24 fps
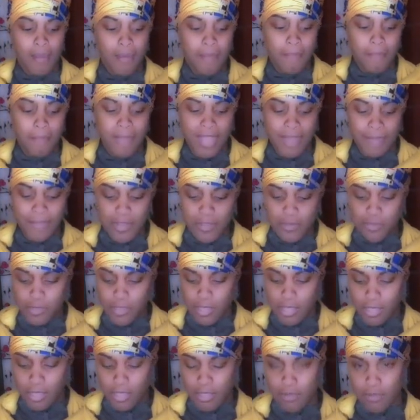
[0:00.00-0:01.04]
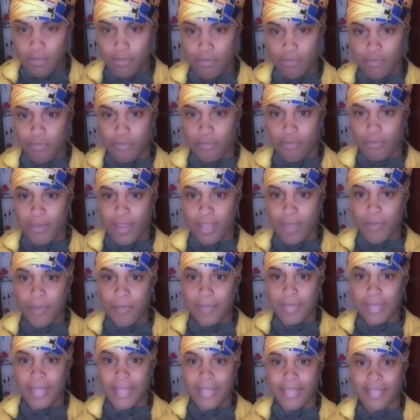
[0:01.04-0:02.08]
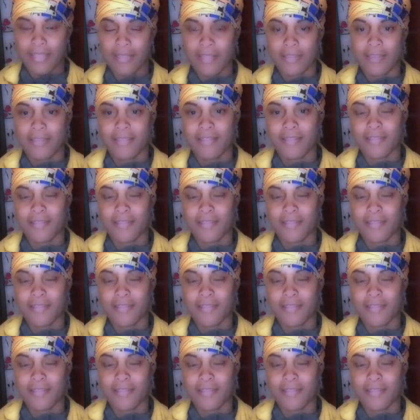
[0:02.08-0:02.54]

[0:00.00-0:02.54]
Maybe you can grab a blanket